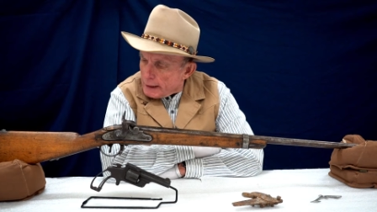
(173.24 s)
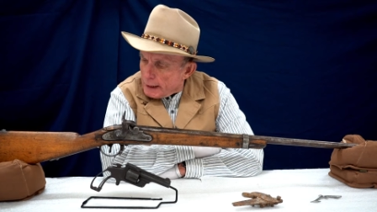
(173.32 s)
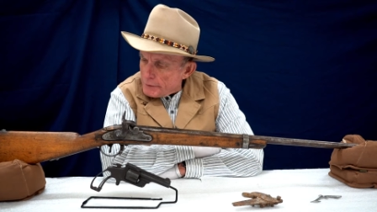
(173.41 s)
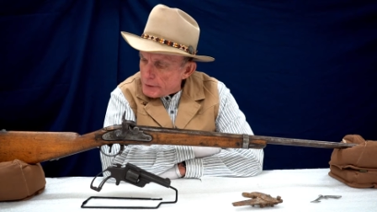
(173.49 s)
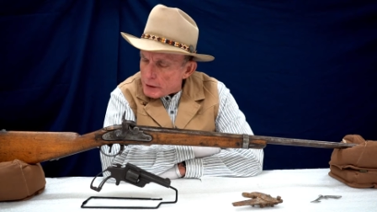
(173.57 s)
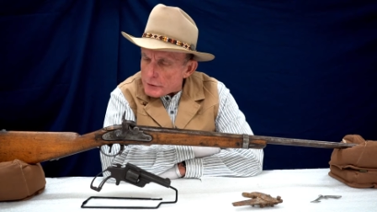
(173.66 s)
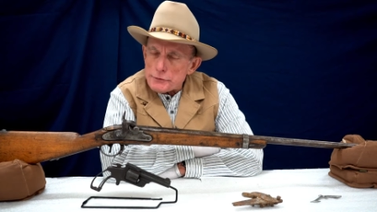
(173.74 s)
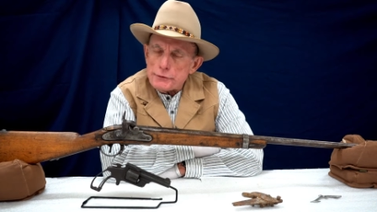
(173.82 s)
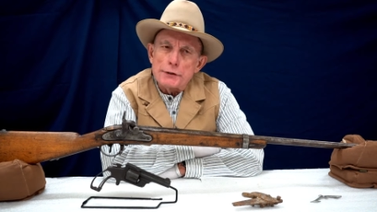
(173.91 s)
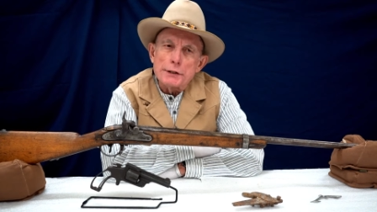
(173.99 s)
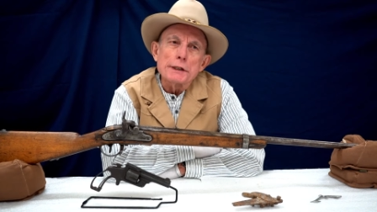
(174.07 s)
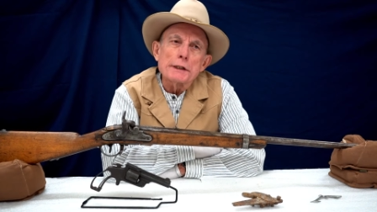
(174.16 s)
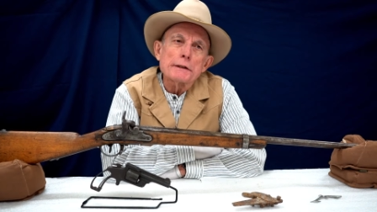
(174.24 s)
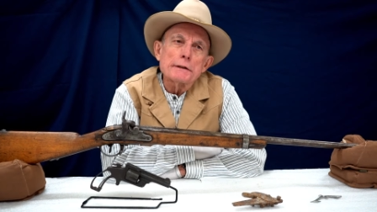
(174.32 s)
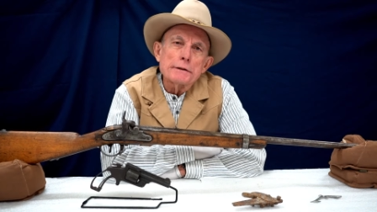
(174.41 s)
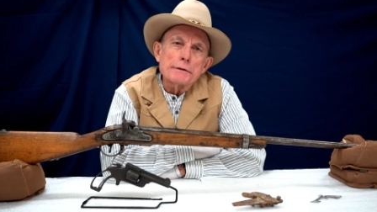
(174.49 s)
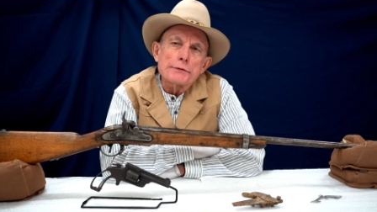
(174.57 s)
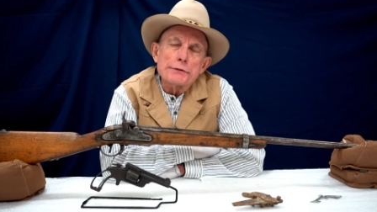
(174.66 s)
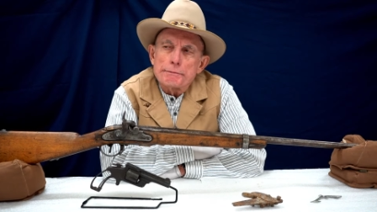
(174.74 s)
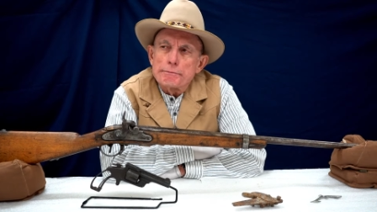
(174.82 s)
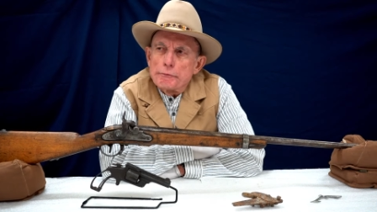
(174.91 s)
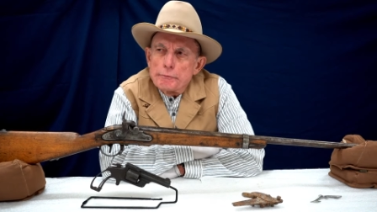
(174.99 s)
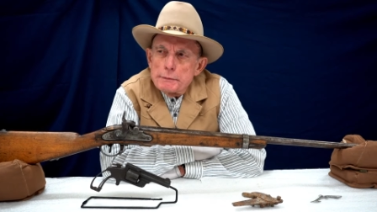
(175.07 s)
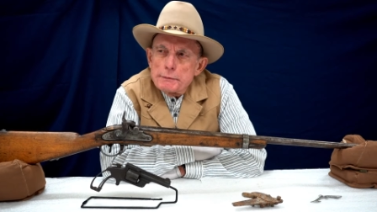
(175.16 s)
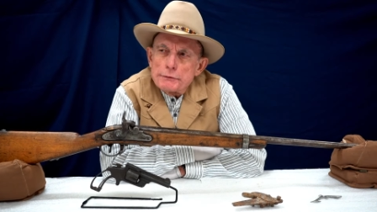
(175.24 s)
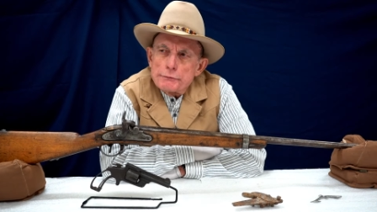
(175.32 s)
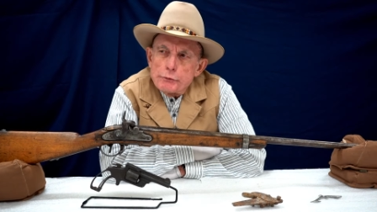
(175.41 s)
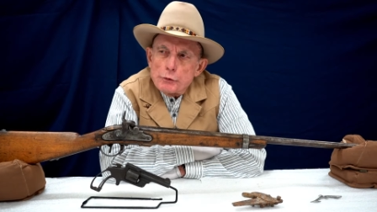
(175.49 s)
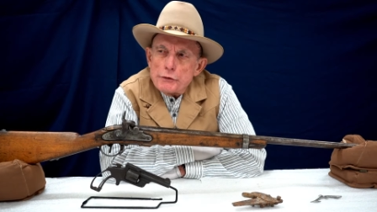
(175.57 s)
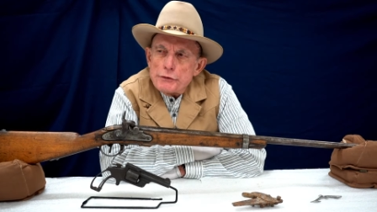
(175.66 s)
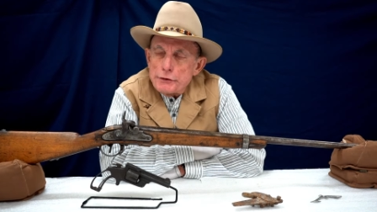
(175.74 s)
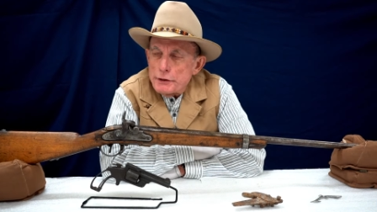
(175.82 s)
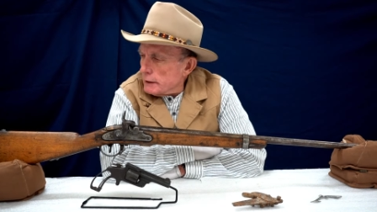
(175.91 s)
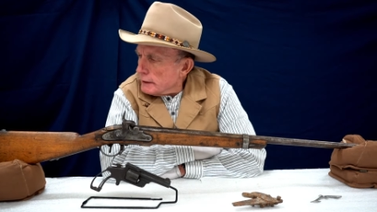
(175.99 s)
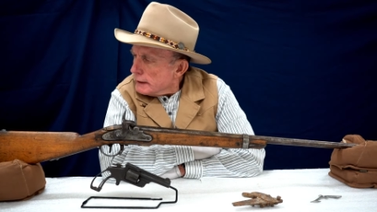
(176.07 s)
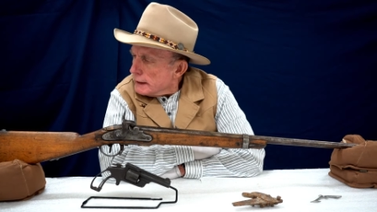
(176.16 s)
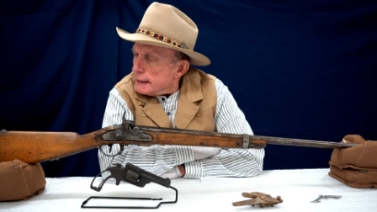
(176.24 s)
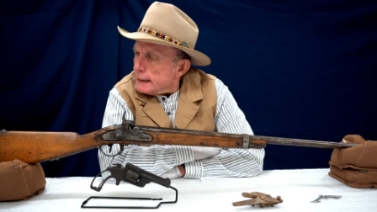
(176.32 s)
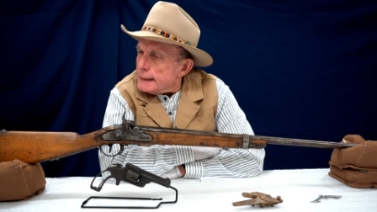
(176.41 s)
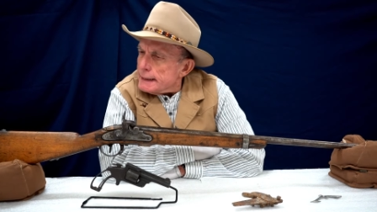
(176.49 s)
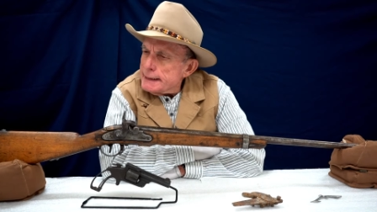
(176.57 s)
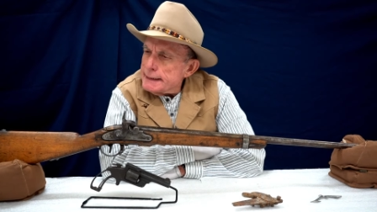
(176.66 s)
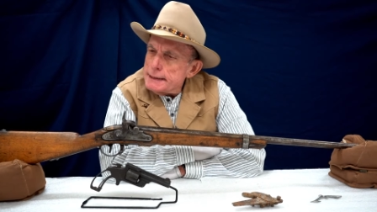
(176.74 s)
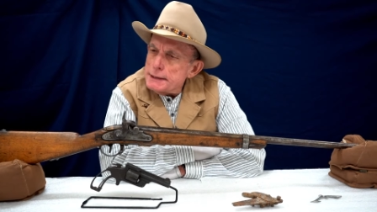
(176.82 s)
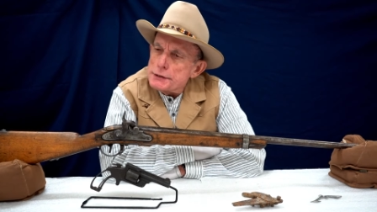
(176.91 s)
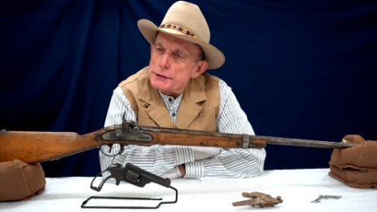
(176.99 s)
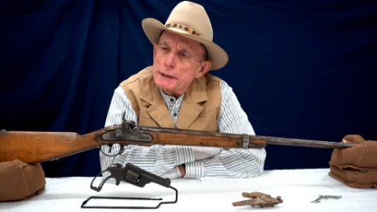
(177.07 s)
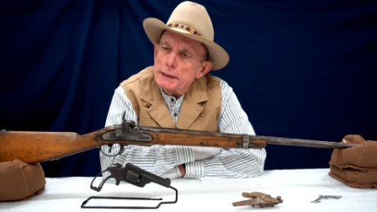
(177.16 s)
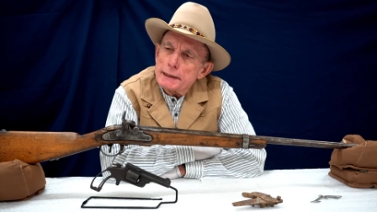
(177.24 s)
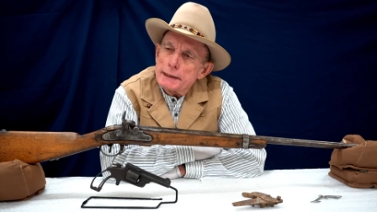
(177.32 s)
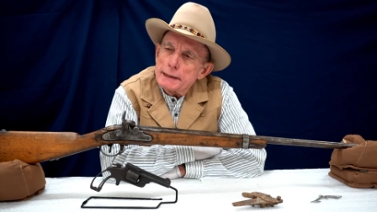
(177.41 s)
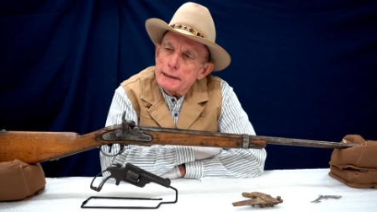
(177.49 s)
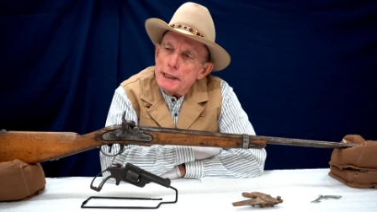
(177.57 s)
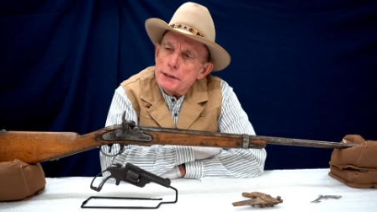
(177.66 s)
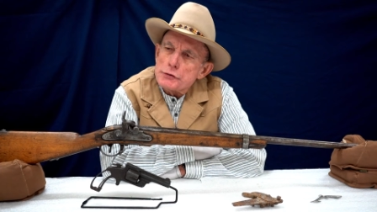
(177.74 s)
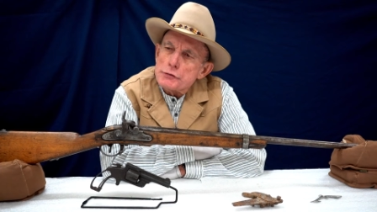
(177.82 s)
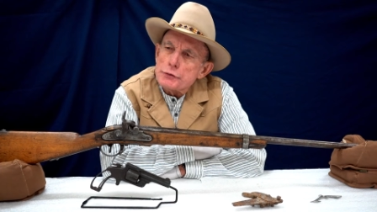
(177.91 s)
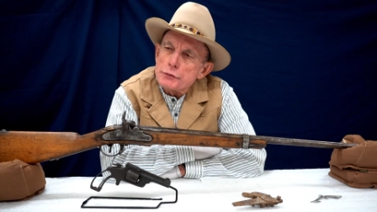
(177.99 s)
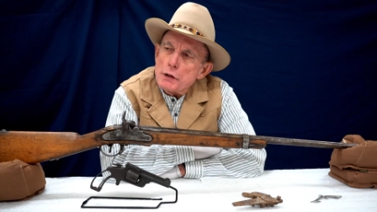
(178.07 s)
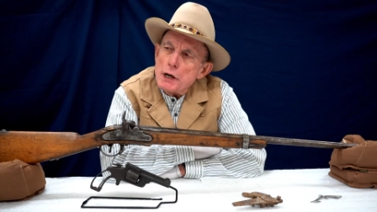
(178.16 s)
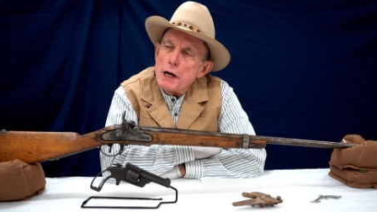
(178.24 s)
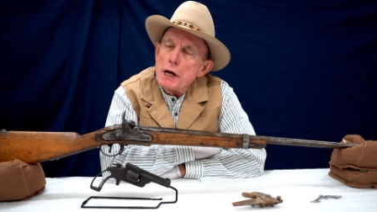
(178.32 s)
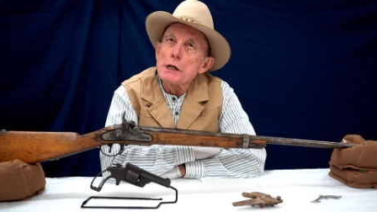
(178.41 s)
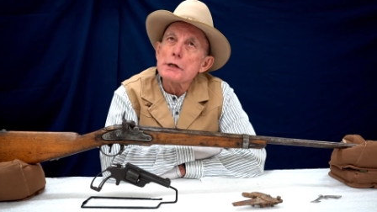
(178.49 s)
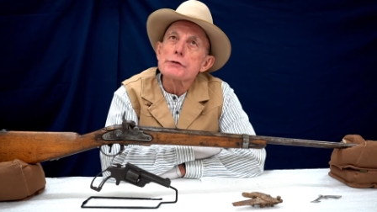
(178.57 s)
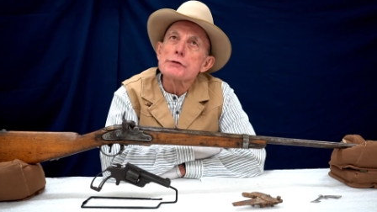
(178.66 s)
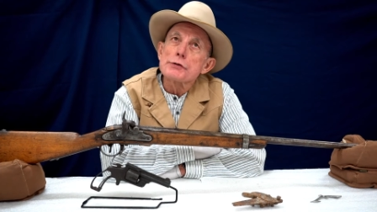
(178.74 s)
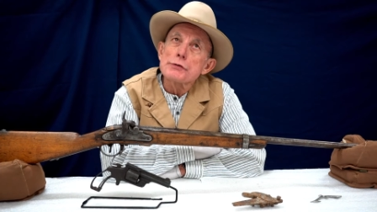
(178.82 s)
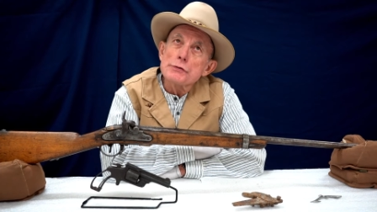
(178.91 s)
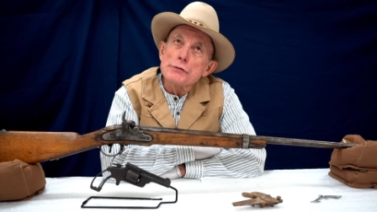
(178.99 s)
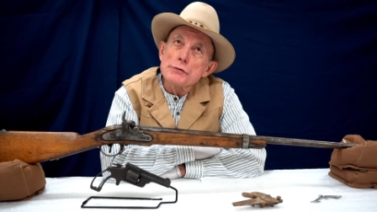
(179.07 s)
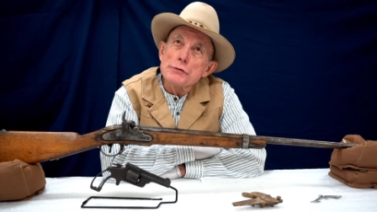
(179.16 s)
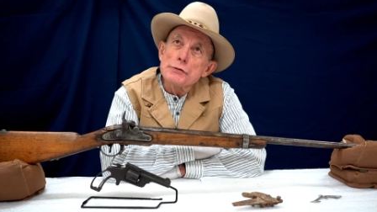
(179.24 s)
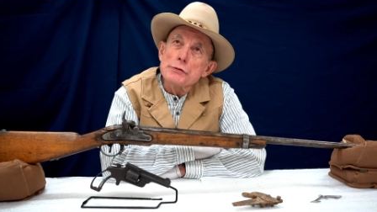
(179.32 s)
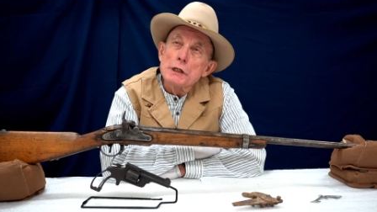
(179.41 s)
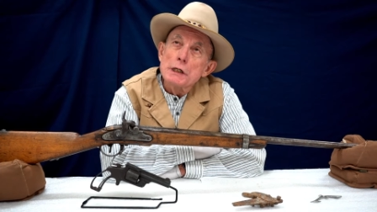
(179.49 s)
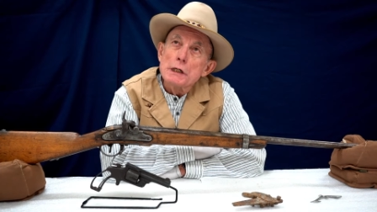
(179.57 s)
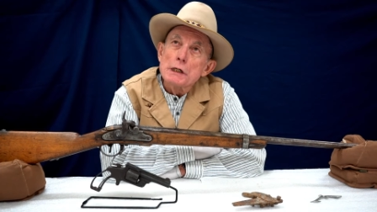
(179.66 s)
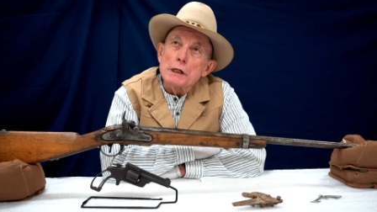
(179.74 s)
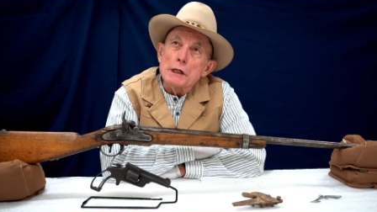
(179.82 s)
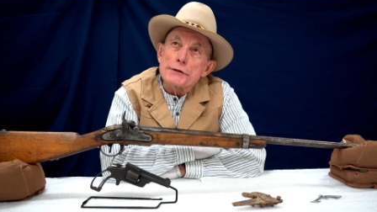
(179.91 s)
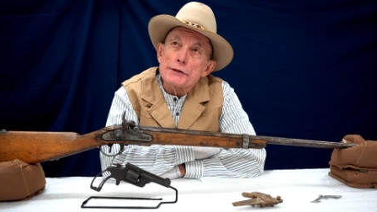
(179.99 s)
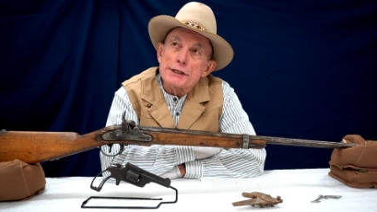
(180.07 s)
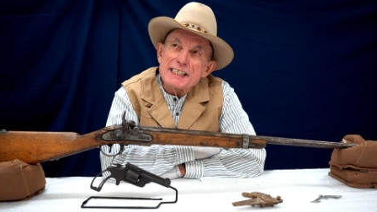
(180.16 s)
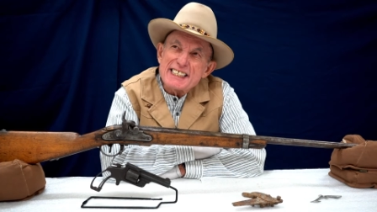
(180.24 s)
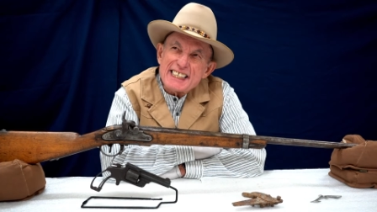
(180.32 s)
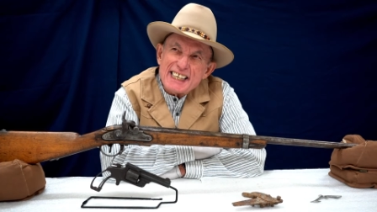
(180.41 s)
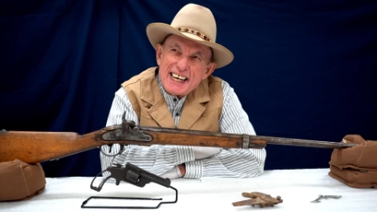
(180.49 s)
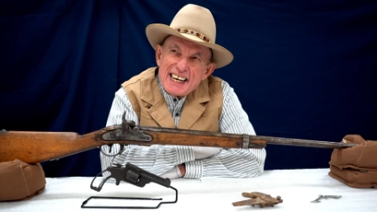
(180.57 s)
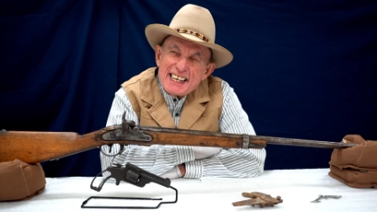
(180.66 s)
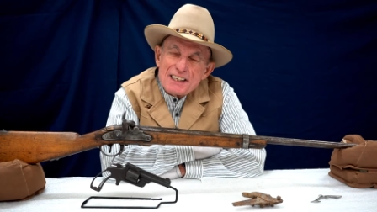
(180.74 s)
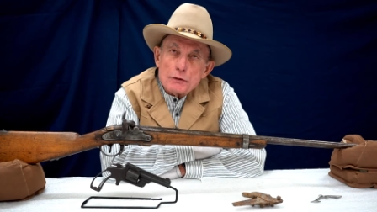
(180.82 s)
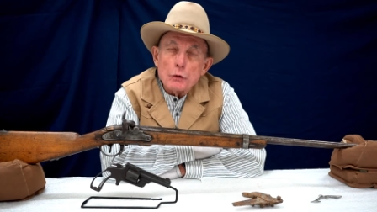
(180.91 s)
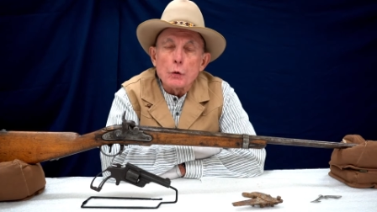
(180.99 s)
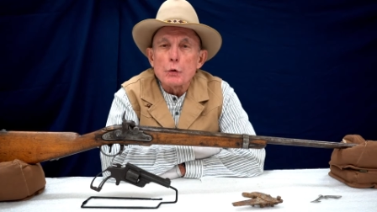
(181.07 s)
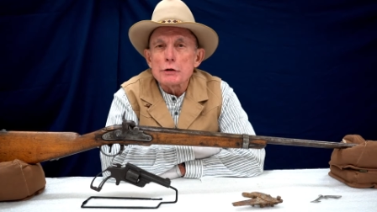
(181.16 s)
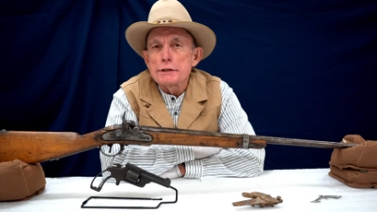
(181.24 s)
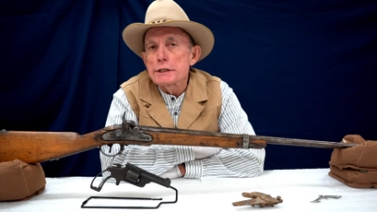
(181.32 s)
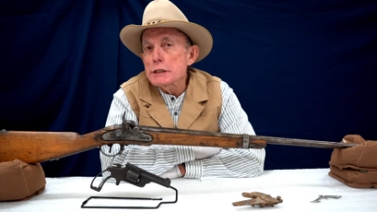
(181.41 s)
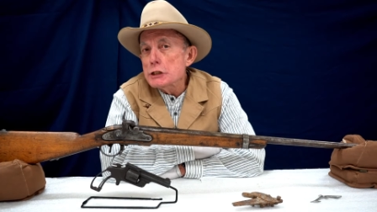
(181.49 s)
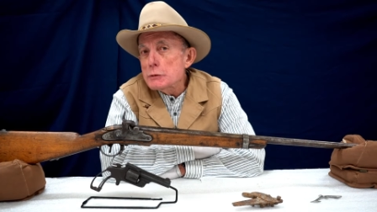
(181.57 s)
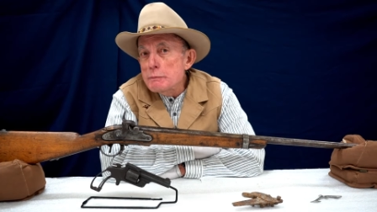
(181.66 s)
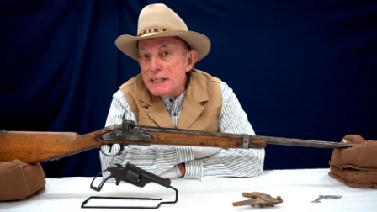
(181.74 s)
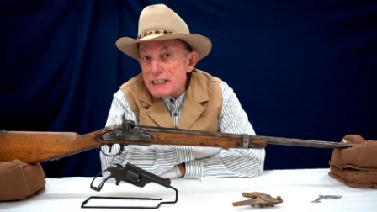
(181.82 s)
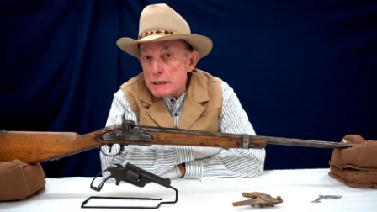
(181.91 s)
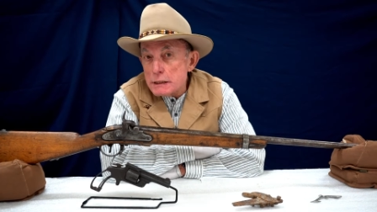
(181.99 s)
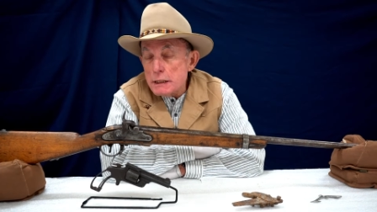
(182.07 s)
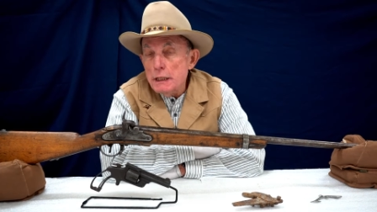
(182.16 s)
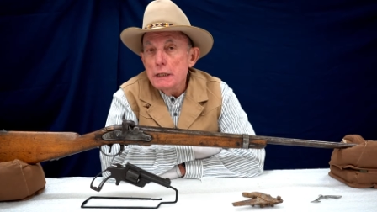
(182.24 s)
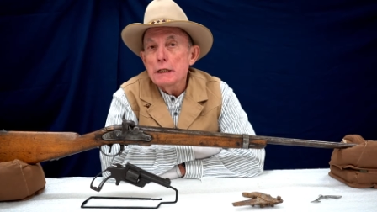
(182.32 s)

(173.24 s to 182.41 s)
And the other thing, this maybe the fourth thing, is uh, I try to authenticate or dismiss